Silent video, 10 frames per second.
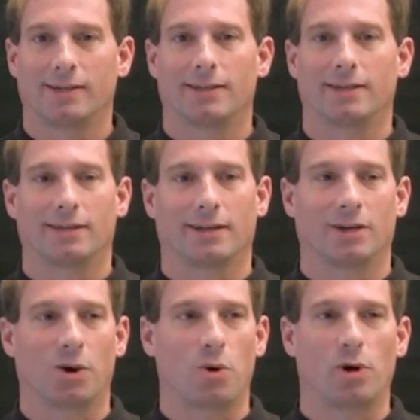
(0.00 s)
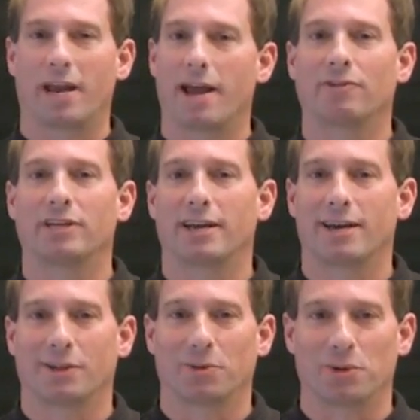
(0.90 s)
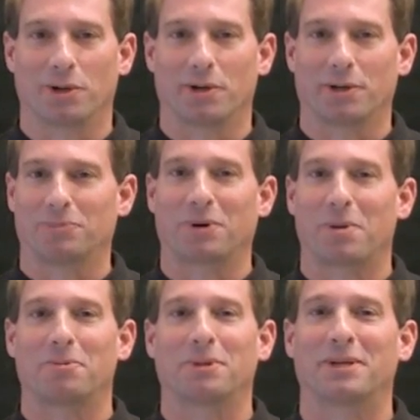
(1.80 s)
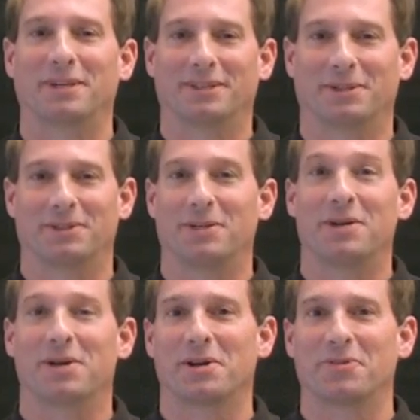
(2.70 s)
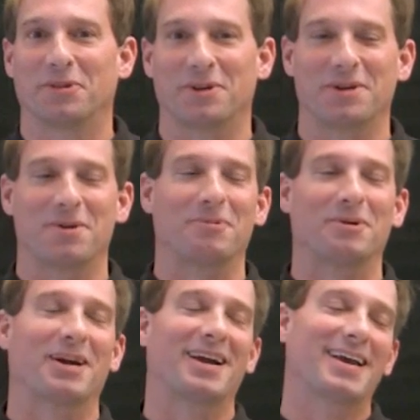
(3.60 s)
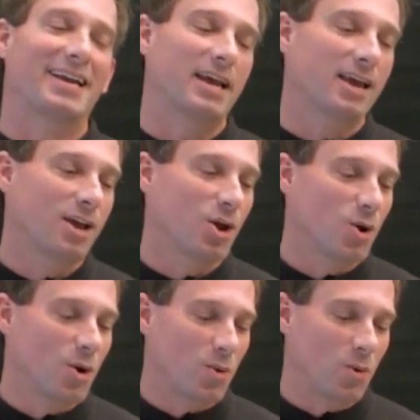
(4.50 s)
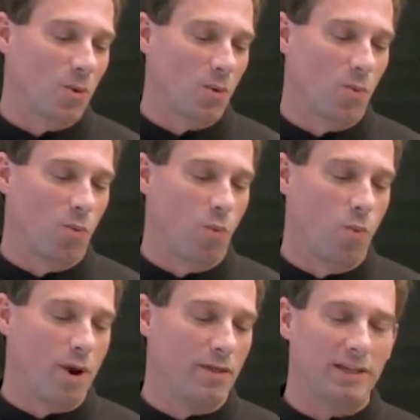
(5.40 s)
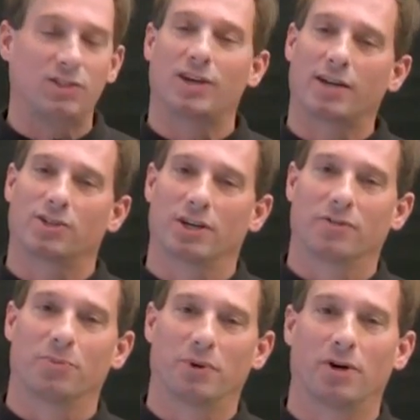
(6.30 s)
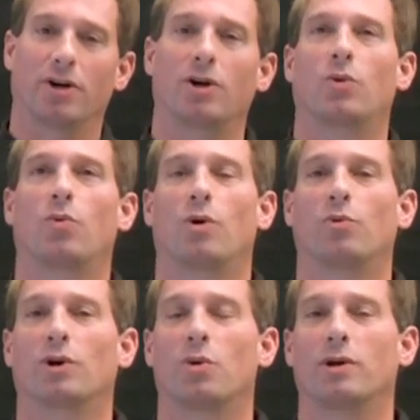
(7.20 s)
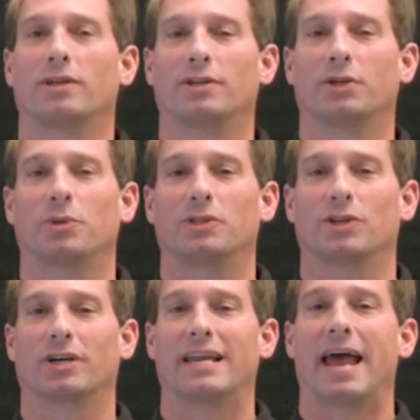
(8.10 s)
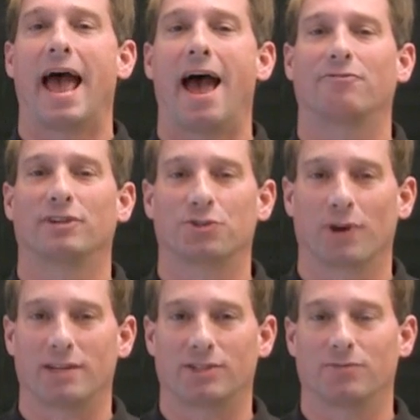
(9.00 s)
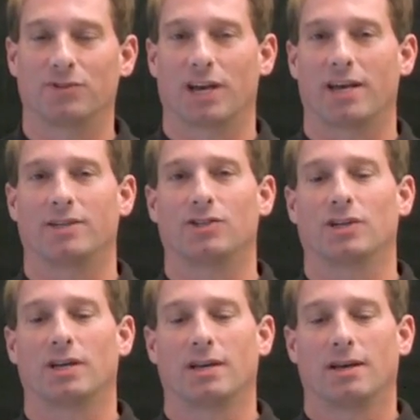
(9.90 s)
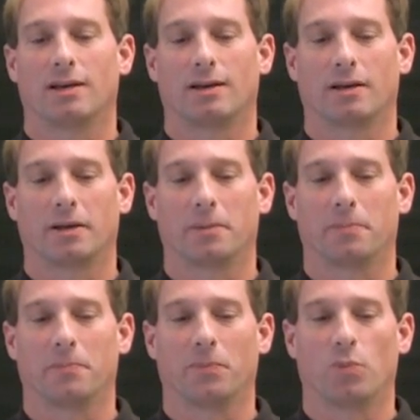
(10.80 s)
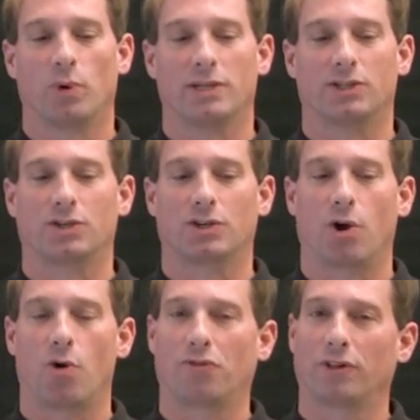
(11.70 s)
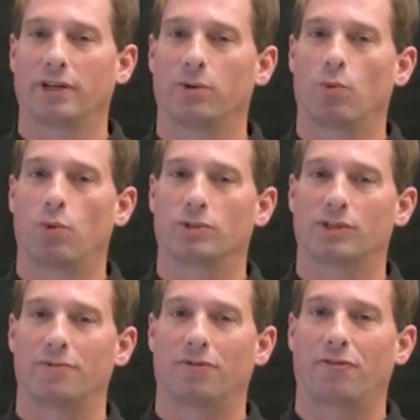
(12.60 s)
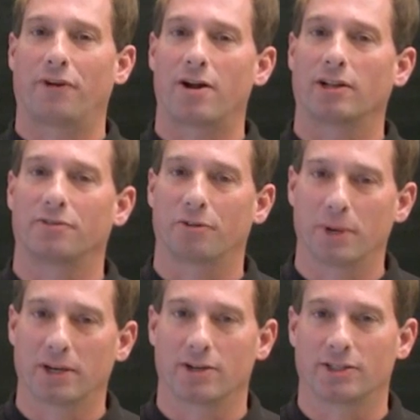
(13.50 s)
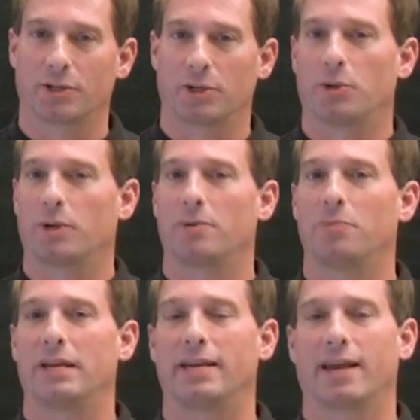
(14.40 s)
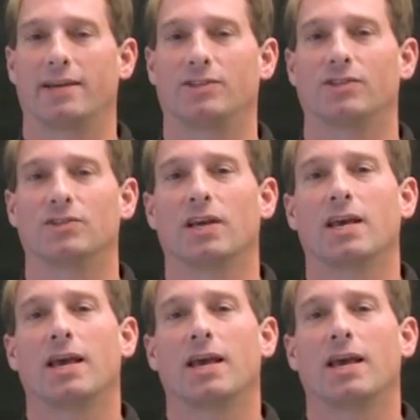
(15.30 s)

that go on every day in the world are probably a near infinite number. And in this section of the book, what we're going to do is look at average rates of change, um, which hopefully will seem fairly familiar to you in many cases.